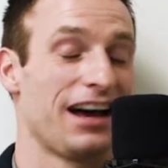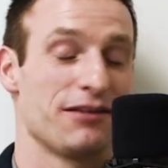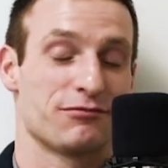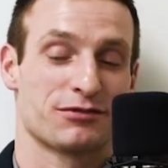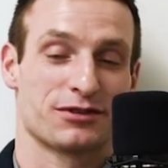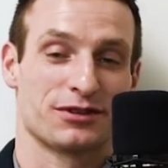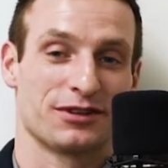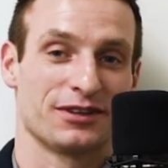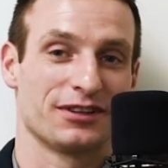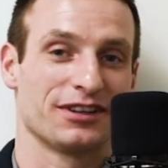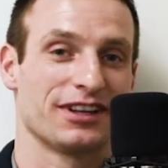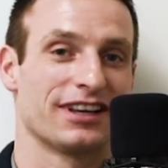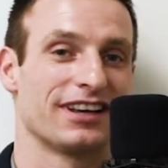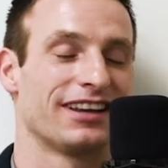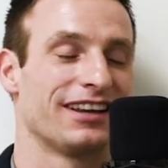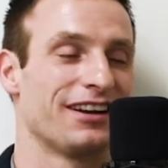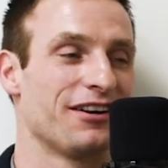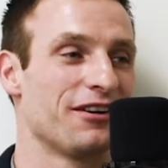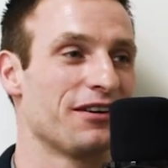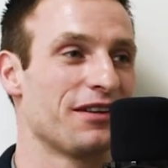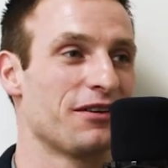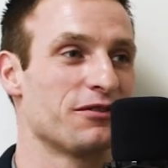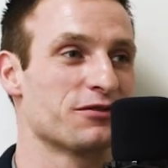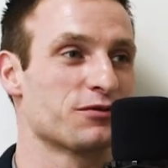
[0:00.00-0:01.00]
Absolutely. You
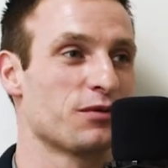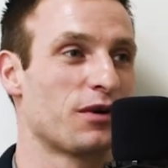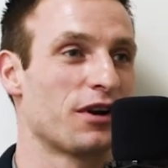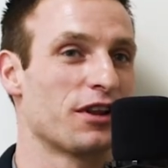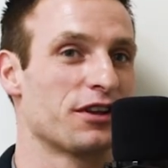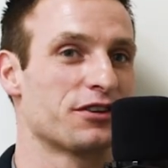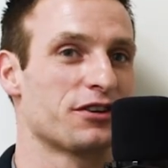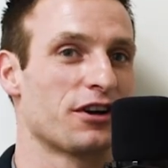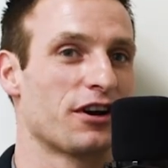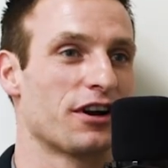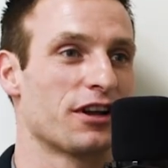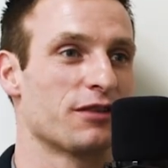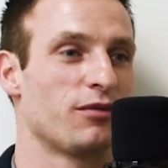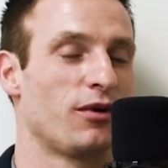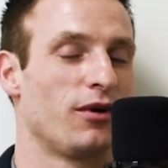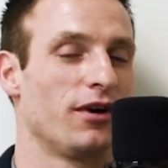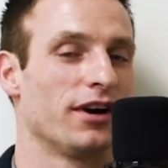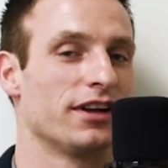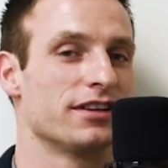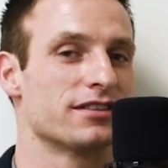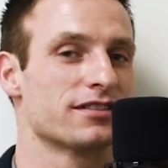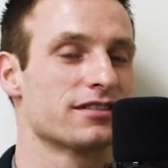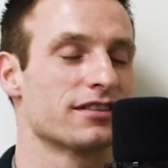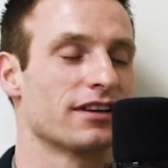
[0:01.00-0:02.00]
know, that was one of the turning
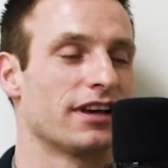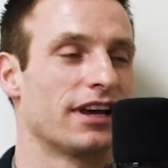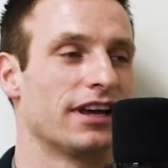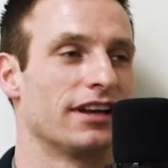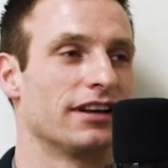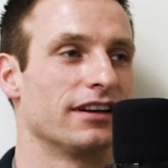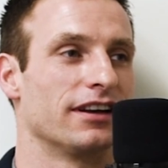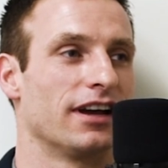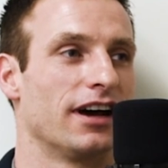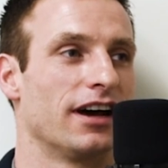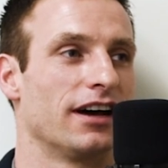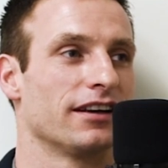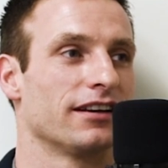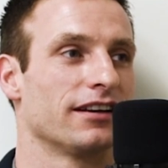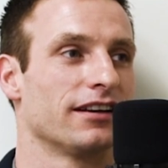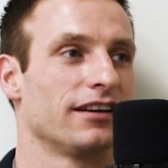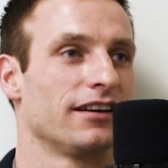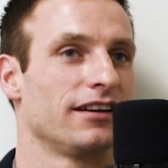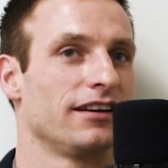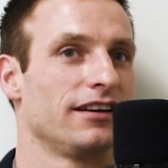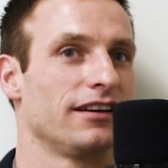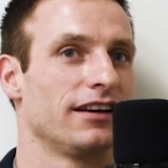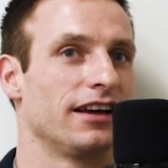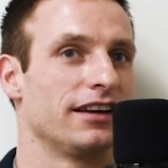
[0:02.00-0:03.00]
points. Yeah. And uh,
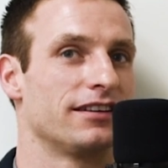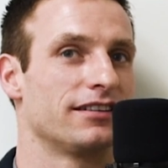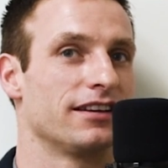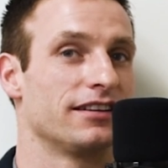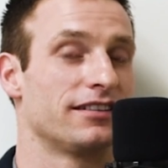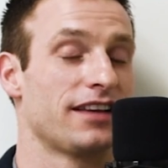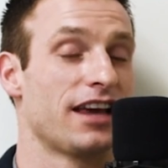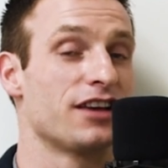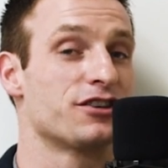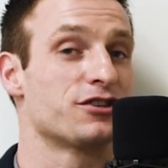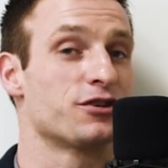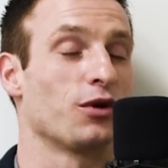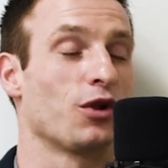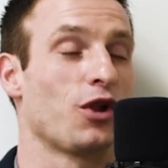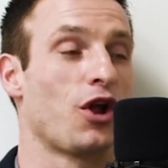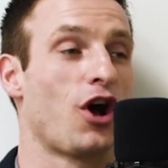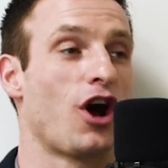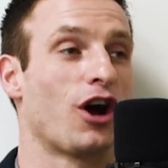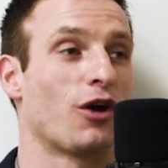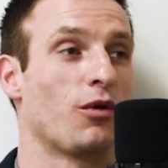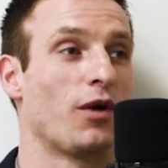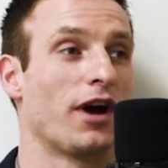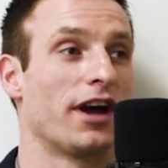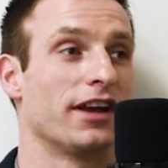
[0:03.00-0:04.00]
it, it, takes you a
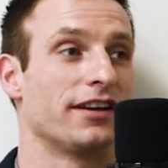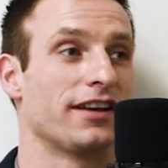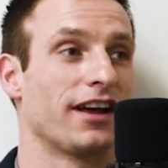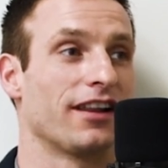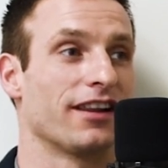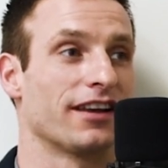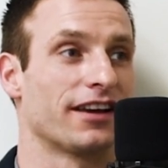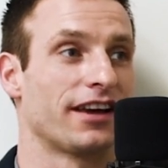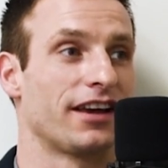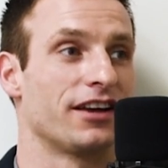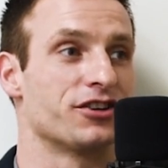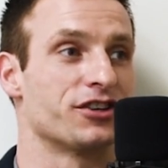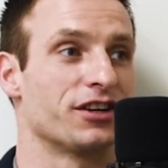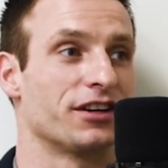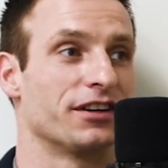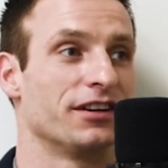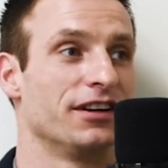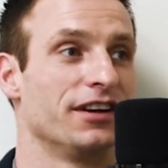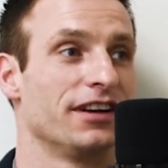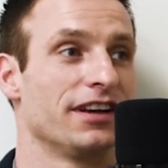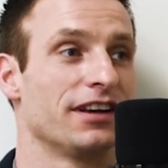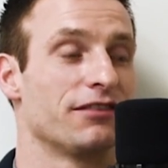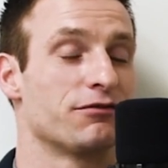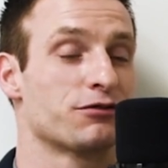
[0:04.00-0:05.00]
long way,
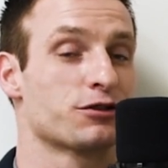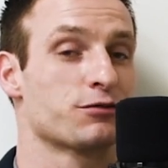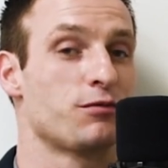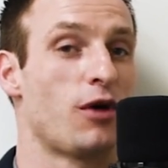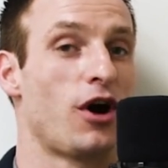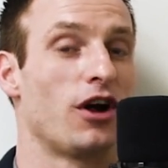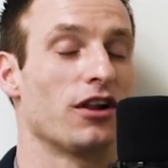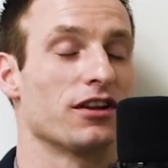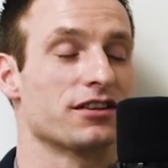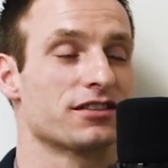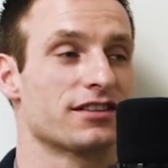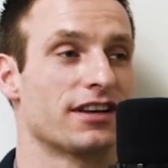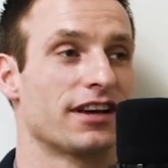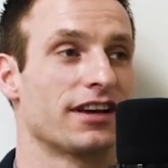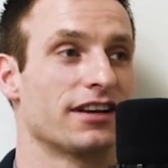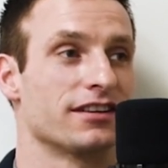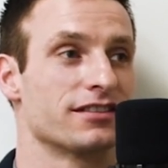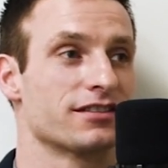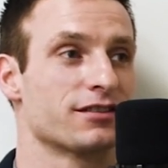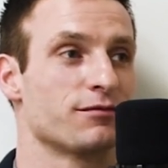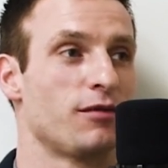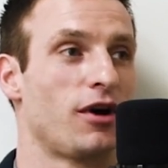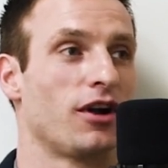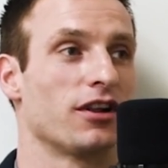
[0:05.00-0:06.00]
delegation. Smallest
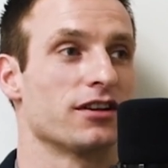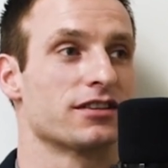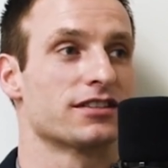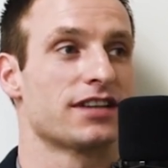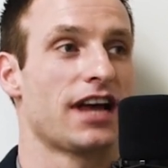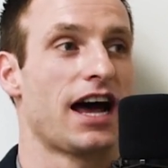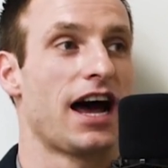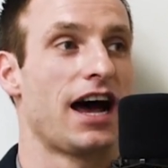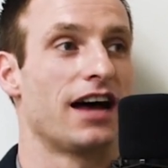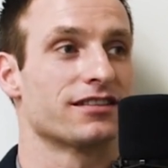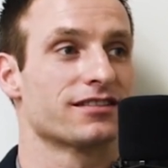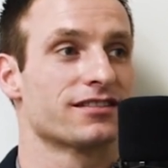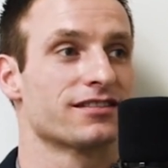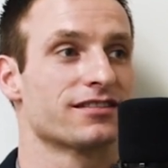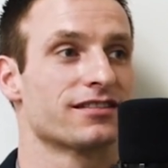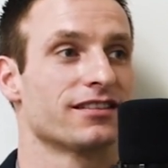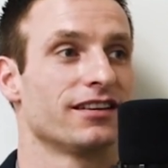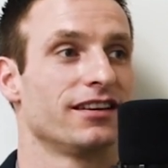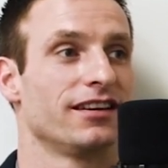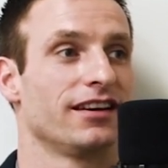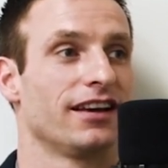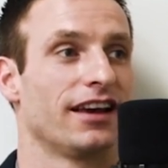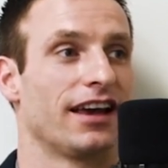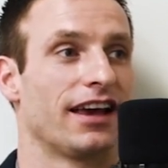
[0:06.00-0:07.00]
things, smallest yeah.
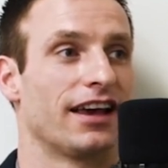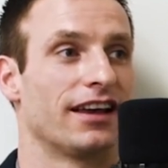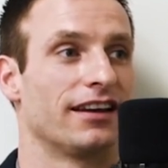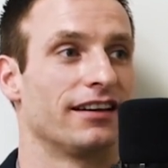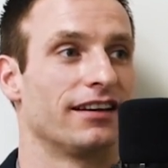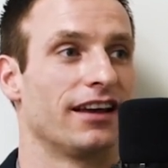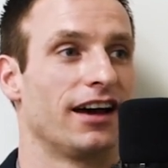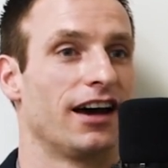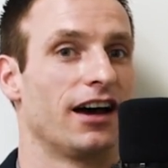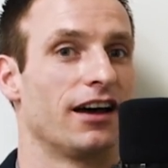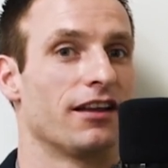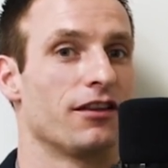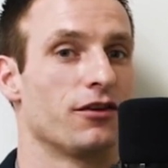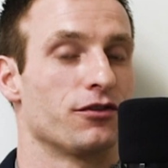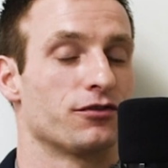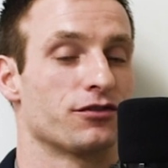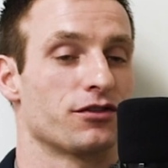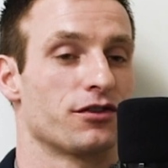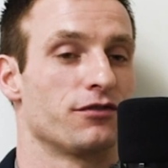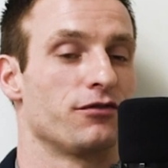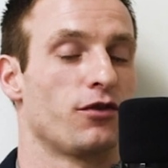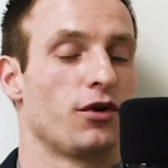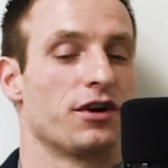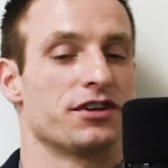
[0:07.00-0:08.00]
tasks and uh,
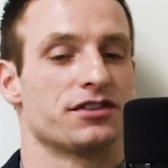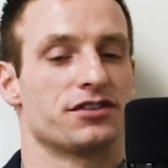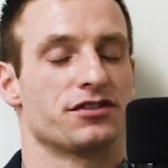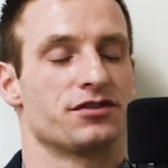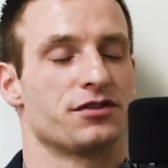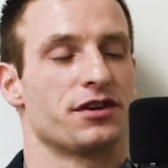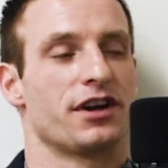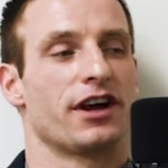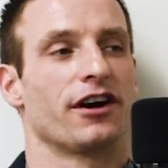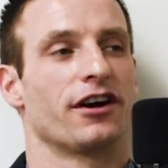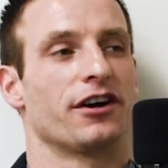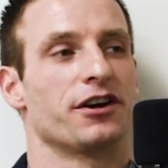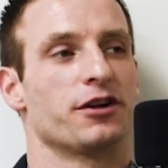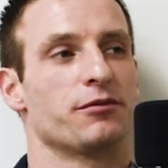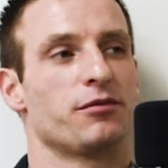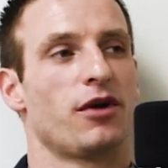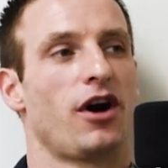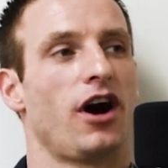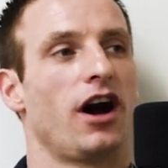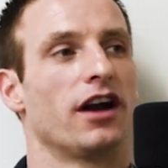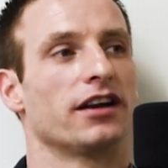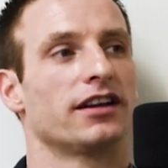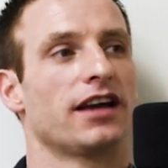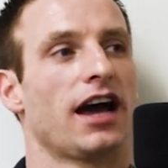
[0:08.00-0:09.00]
those are the voices you hear on your
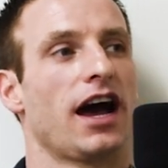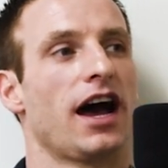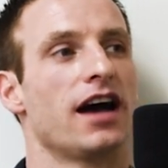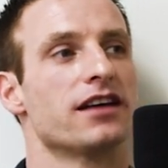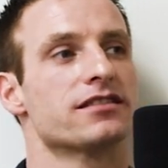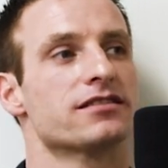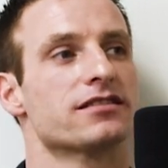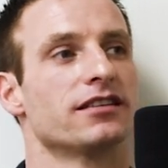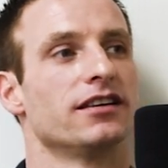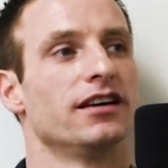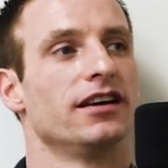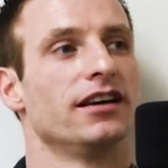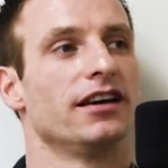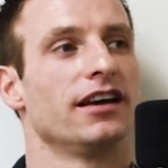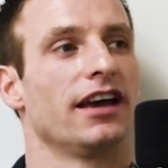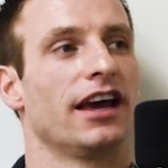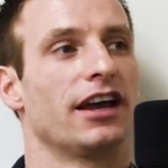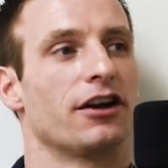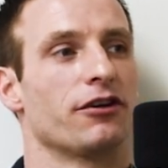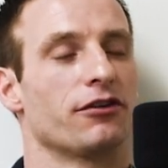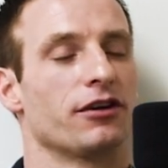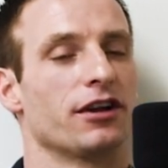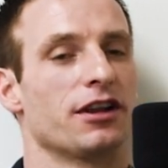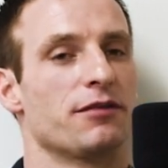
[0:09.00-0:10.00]
podcast right
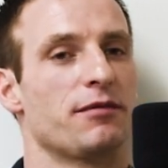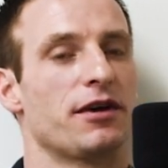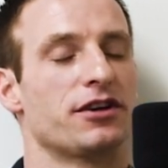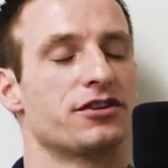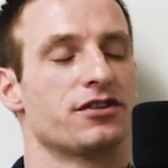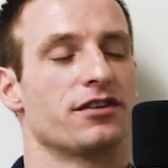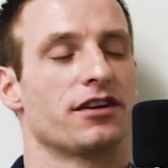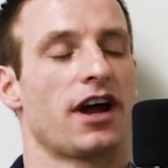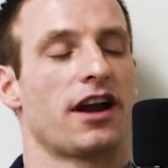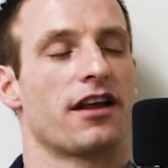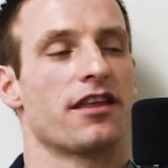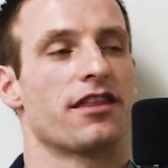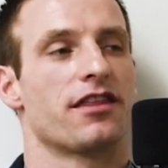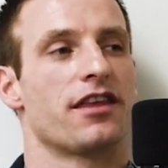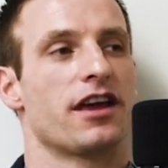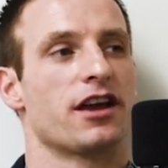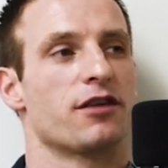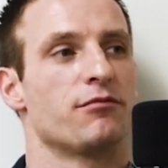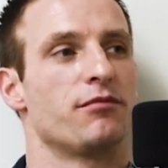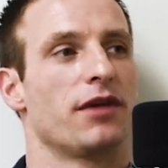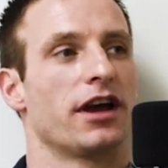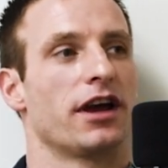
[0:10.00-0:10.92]
and it really makes you kind of think